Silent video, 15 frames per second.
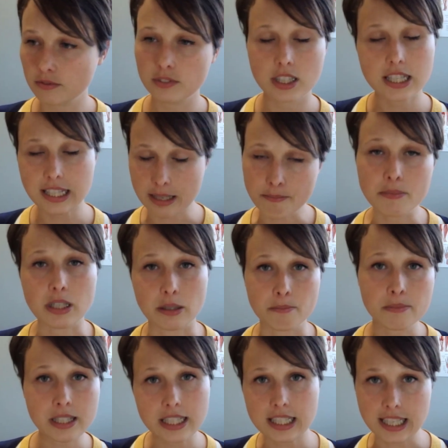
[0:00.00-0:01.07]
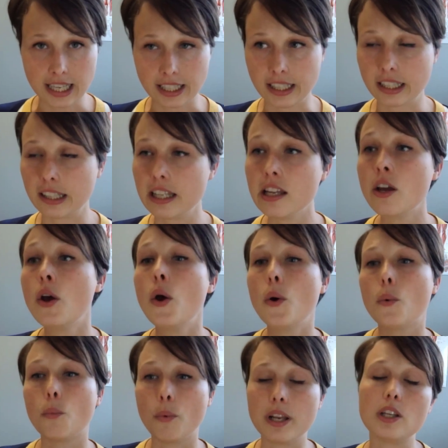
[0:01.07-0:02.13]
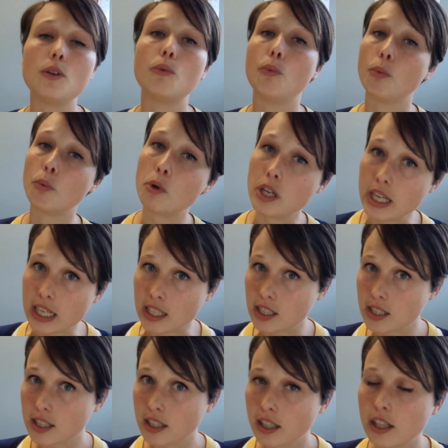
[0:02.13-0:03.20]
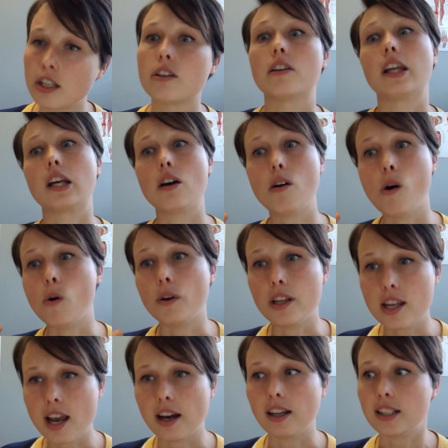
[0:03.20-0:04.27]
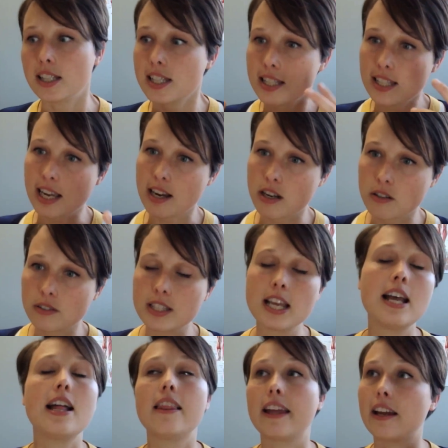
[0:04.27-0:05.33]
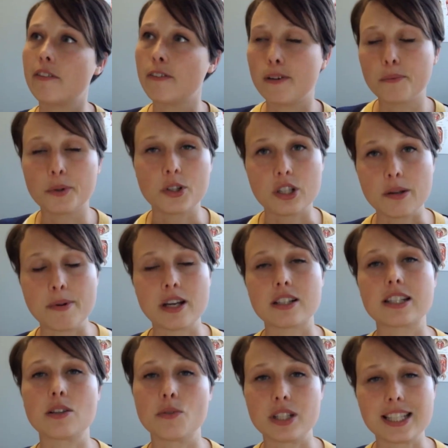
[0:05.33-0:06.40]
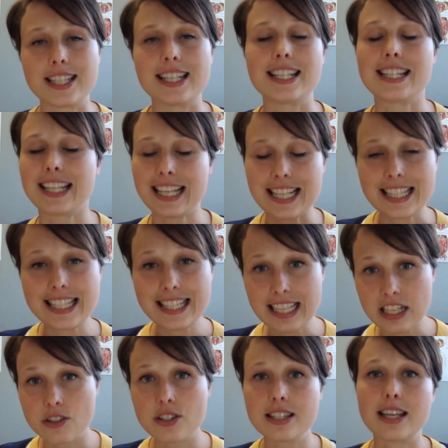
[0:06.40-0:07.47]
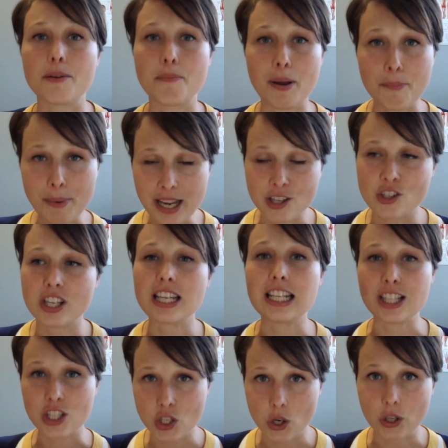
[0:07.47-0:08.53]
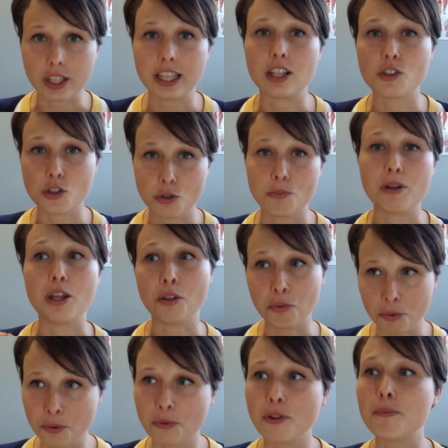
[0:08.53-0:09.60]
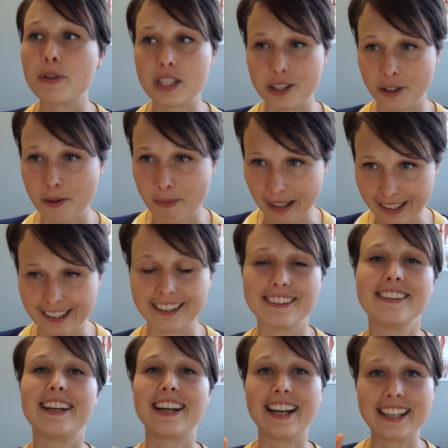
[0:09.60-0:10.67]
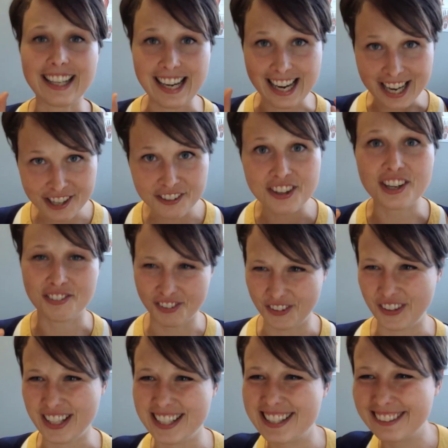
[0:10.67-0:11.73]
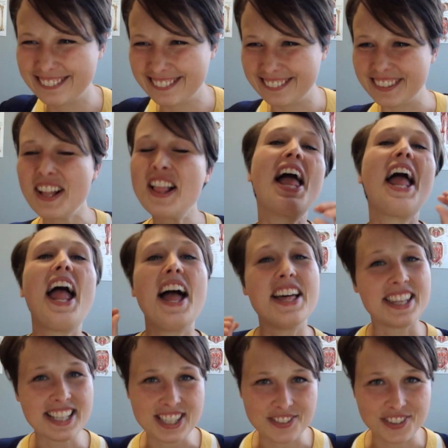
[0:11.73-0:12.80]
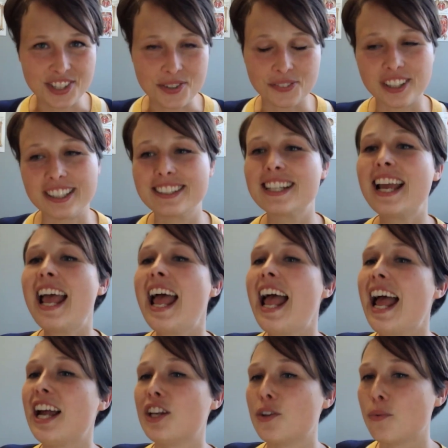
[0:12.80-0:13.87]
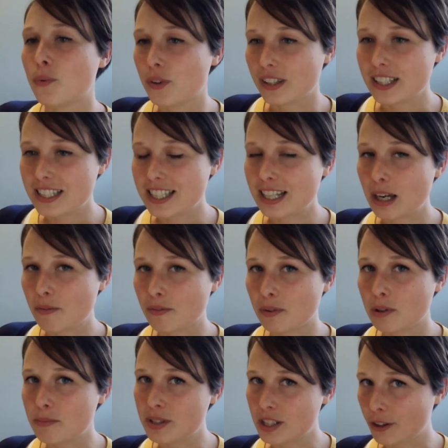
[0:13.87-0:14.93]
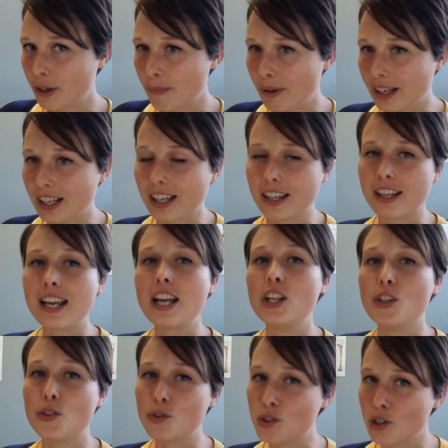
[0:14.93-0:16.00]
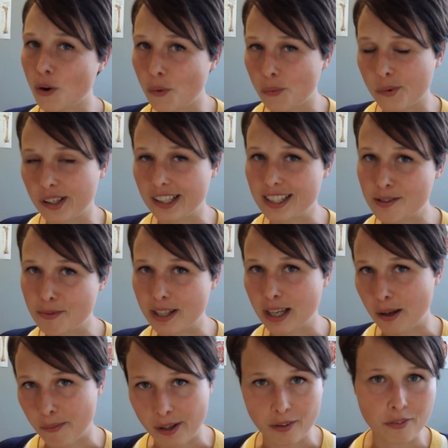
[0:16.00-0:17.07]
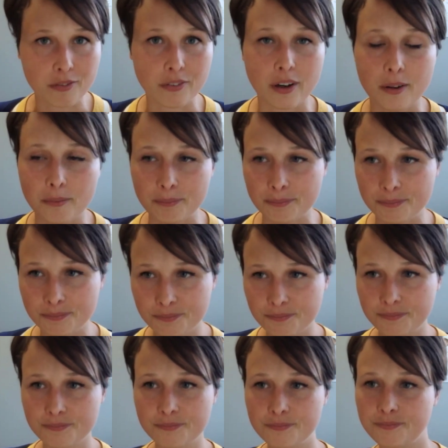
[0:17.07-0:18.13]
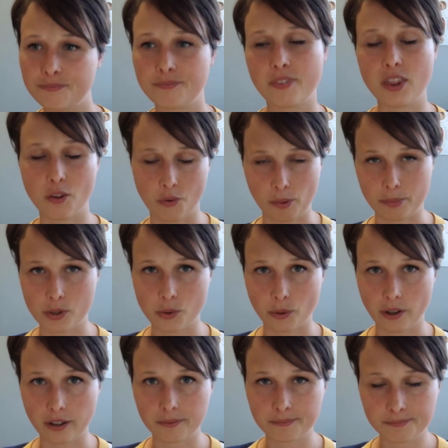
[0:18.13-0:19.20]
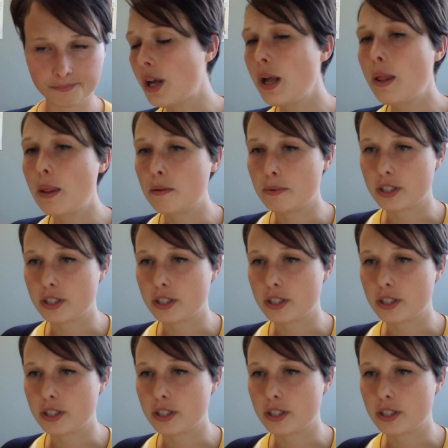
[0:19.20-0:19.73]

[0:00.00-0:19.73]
symptoms, technically, when you read, you're like, oh yeah, it sounds like, I remember Jamie Oskin once said it, like, it sounds like my patient is talking to me through the Materia Medica. Like, I can hear their voice. And that's what you want. And you want it to come from the Materia Medica. You don't want it to be coming from the repertory. The